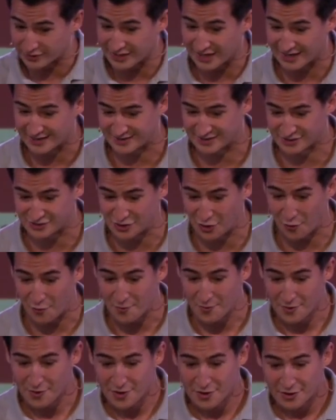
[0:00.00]
days. And so
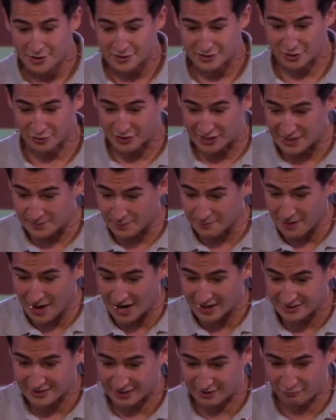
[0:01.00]
keep in
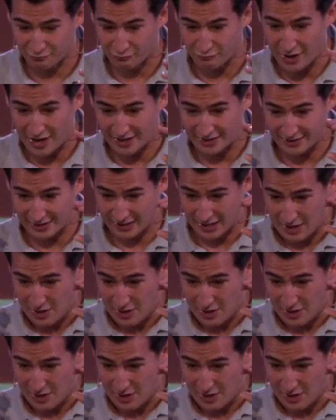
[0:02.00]
mind, like, right, like,